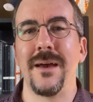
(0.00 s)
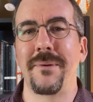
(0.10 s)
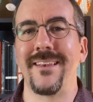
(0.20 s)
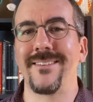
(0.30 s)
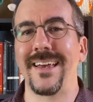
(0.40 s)

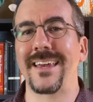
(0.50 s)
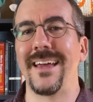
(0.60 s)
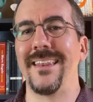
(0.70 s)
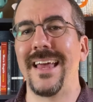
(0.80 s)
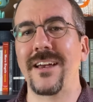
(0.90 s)
but instead
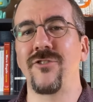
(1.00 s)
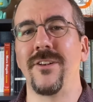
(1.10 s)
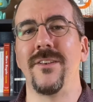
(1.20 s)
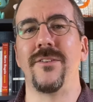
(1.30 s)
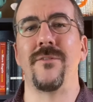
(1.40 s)

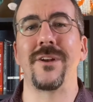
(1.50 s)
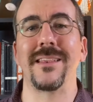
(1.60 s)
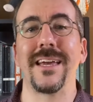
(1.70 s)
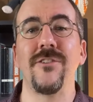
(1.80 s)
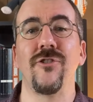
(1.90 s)
connections and
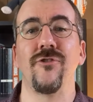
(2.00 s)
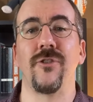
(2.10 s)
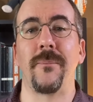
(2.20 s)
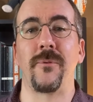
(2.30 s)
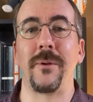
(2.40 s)

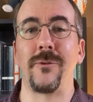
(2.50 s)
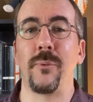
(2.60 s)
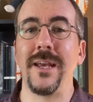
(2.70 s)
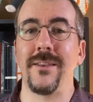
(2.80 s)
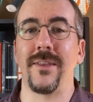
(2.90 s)
relationships
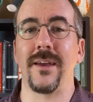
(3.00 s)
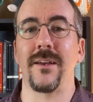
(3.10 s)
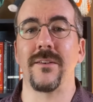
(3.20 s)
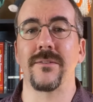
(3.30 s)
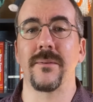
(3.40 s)
between
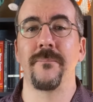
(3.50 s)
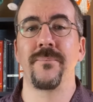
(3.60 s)
things.